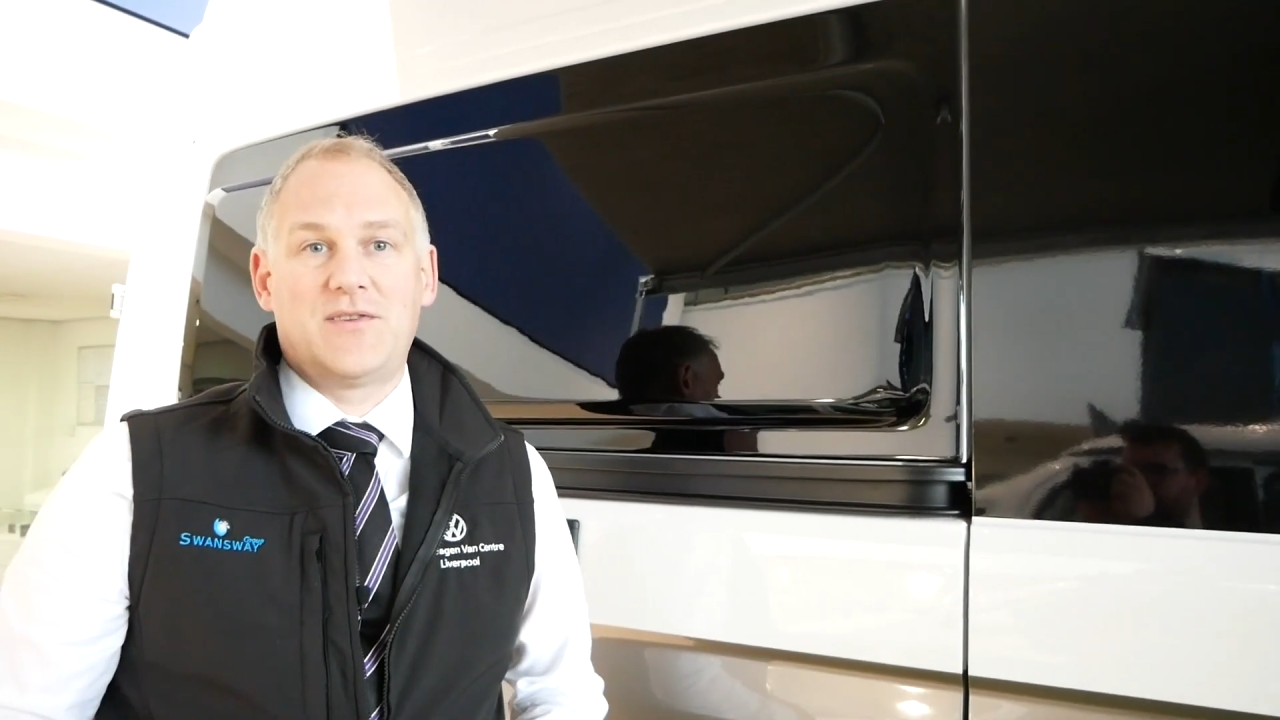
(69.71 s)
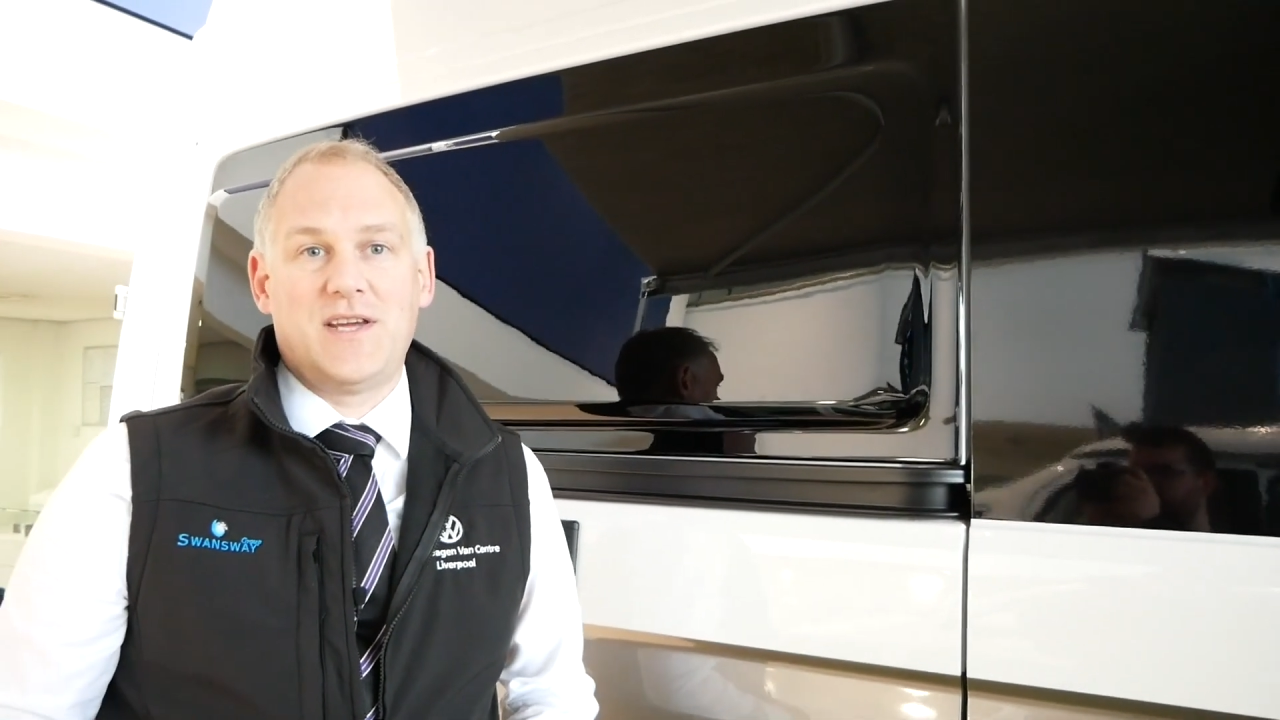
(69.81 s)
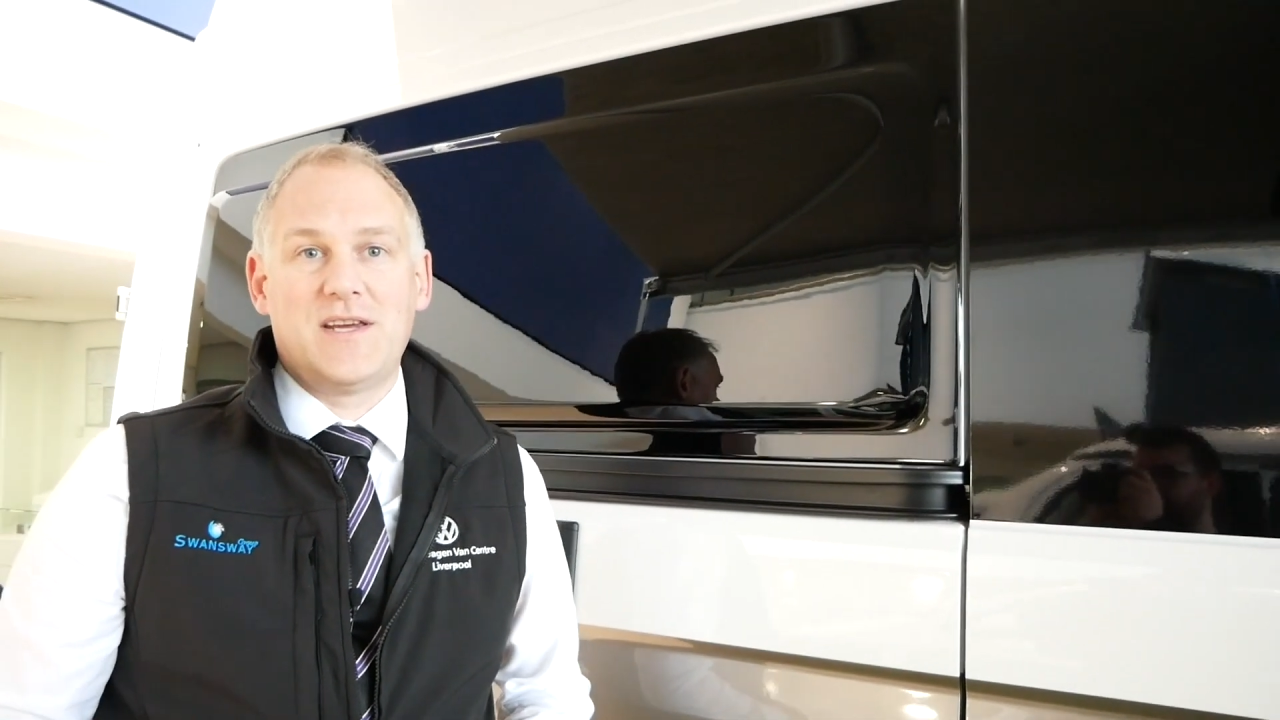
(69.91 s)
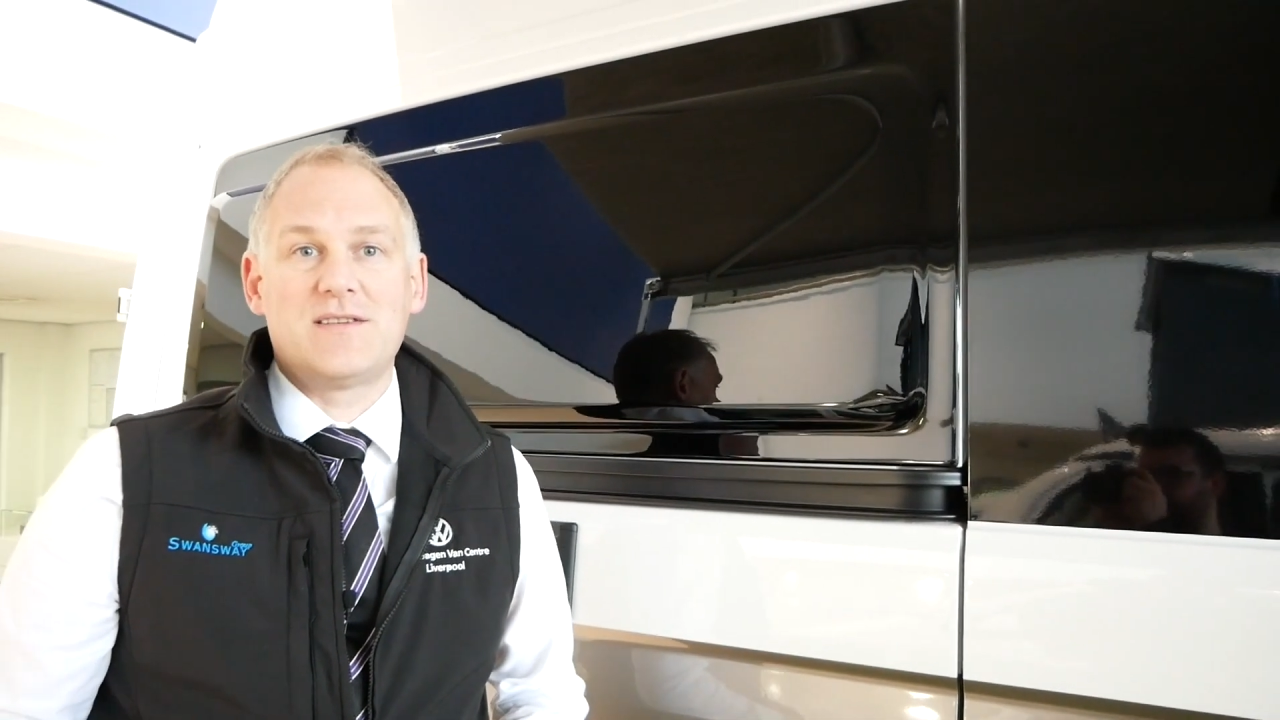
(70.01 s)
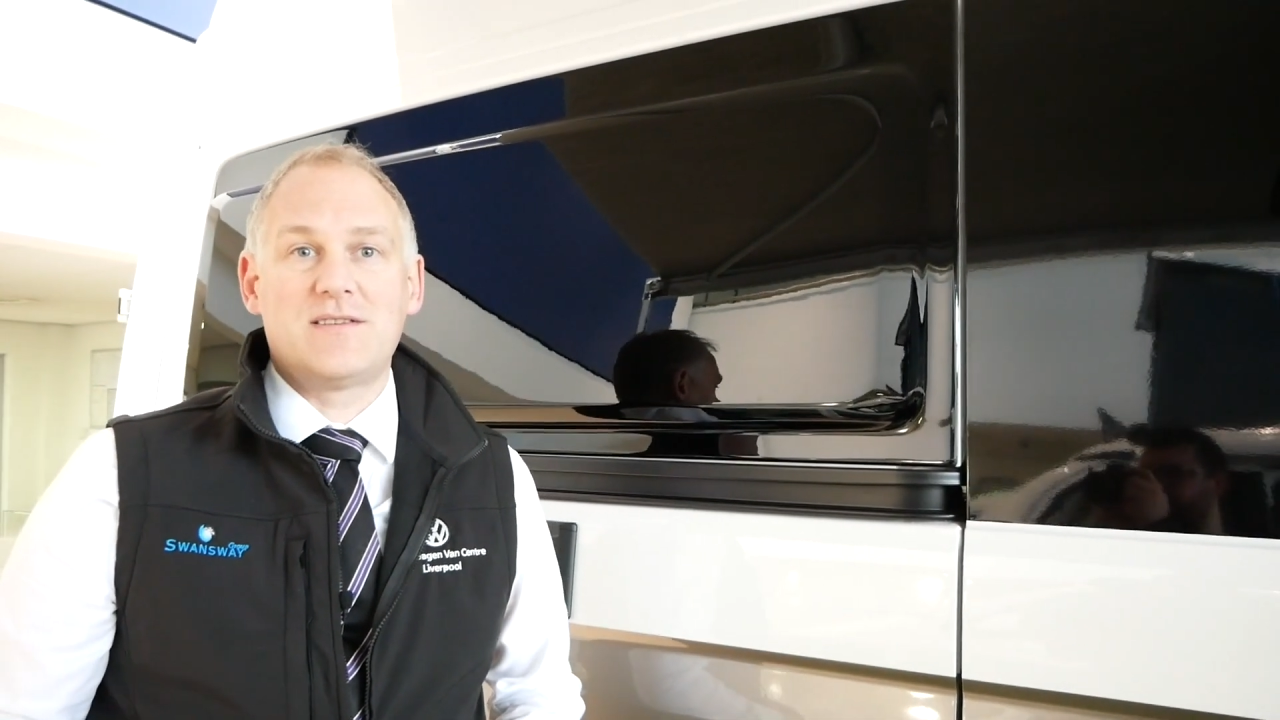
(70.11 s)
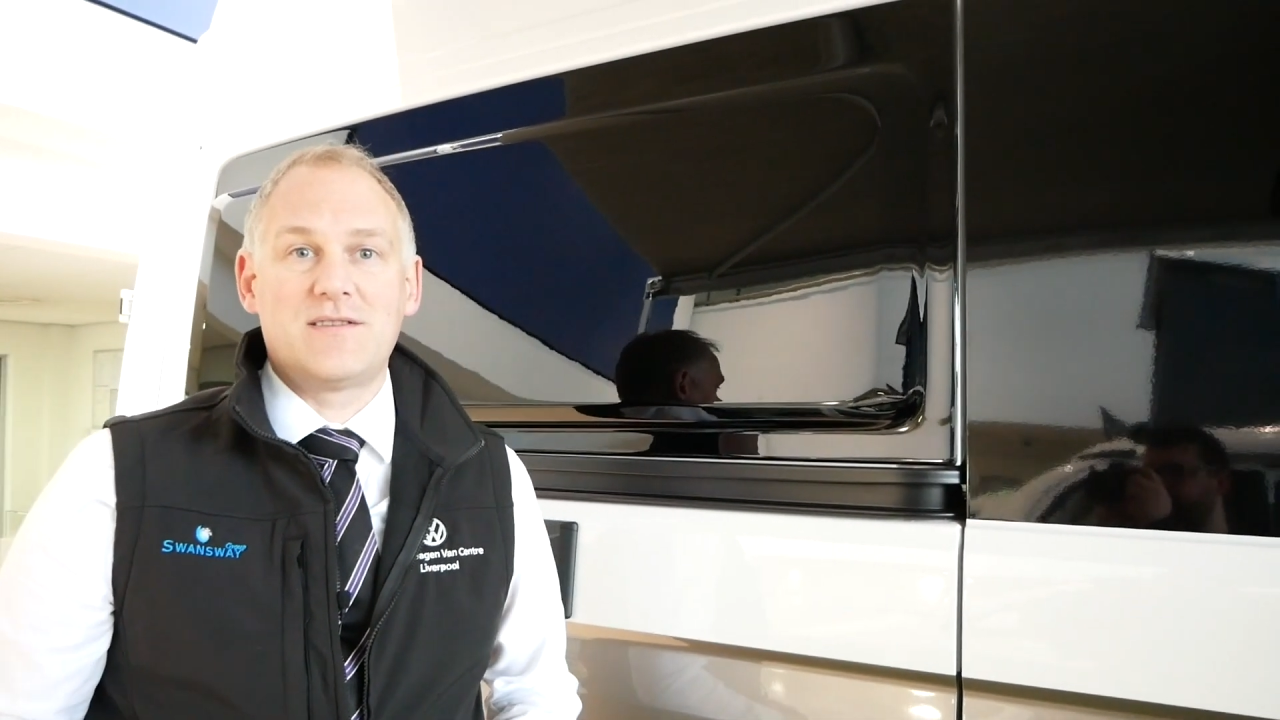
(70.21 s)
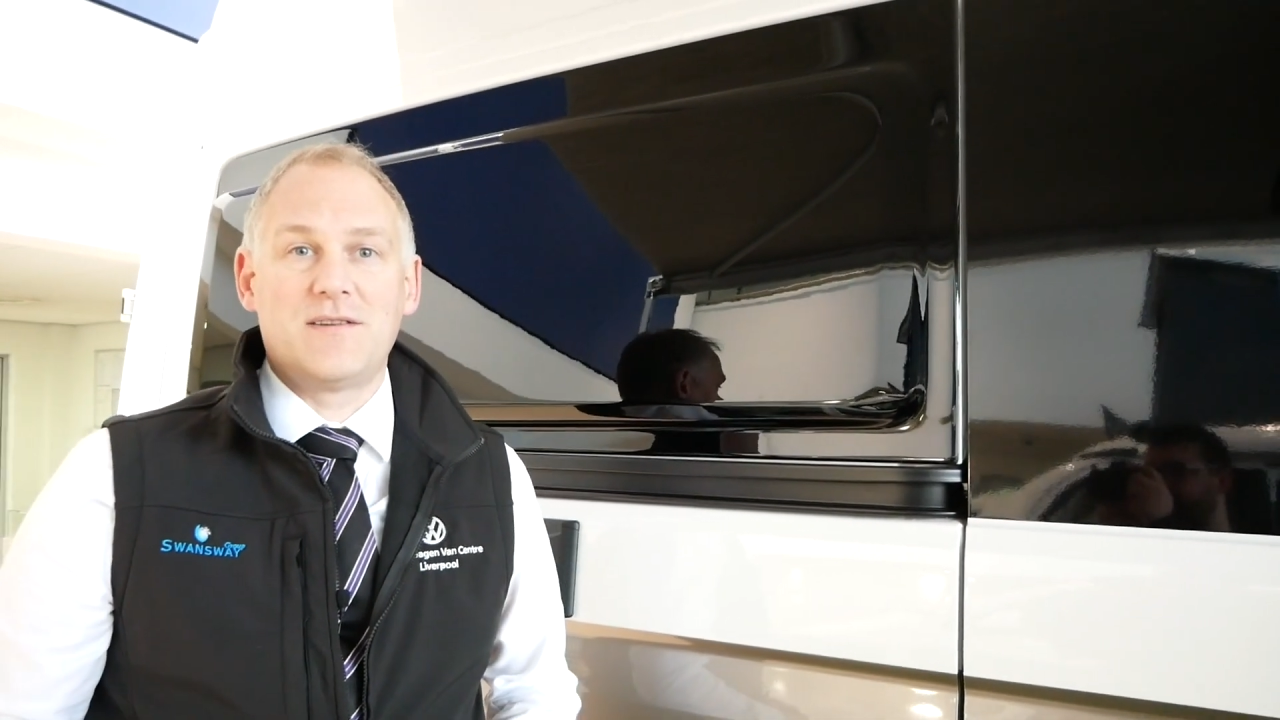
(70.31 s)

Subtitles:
keys is